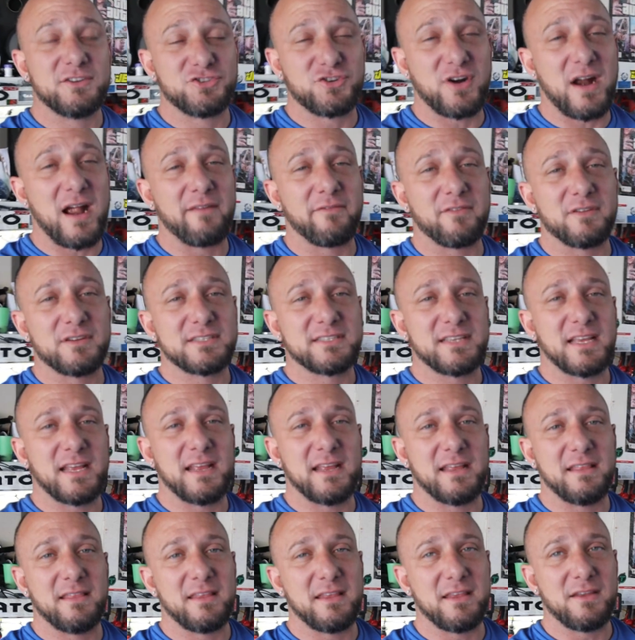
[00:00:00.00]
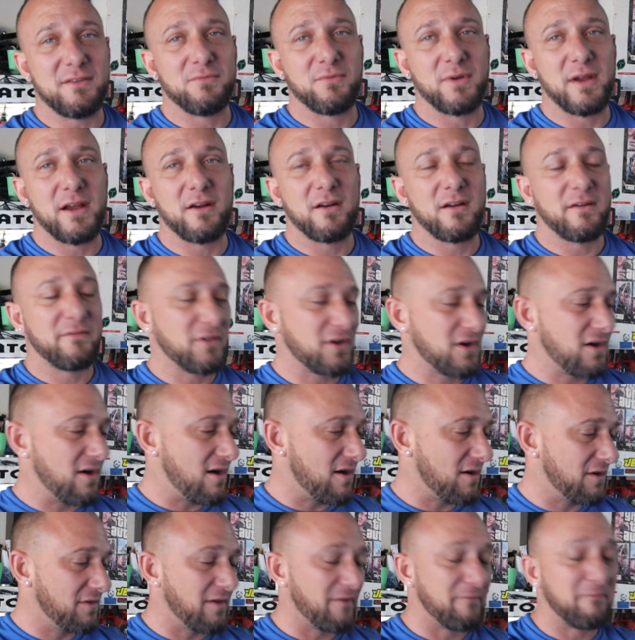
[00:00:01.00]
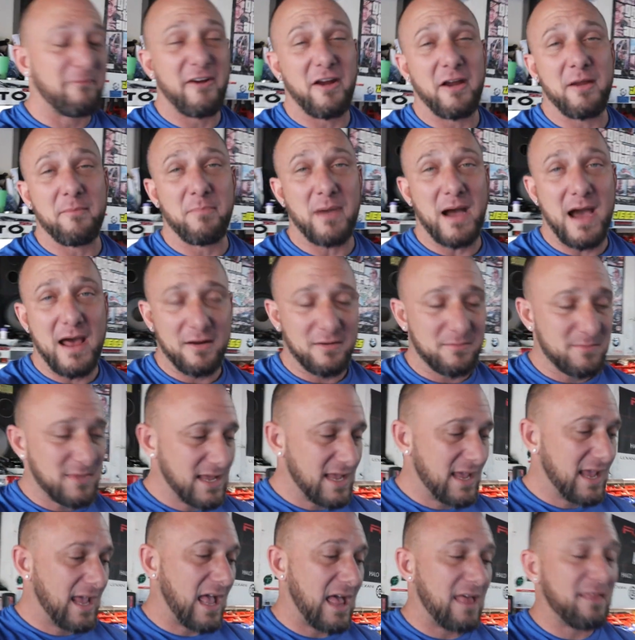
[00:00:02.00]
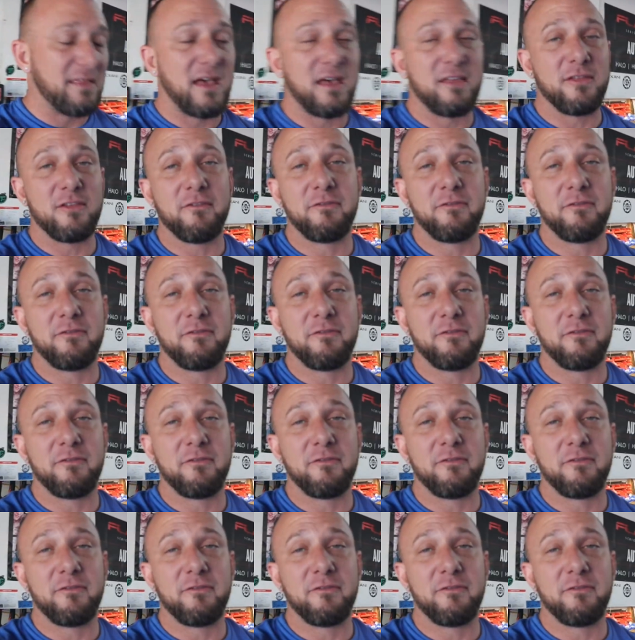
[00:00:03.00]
drivers in the rear of the car in the very bottom, and then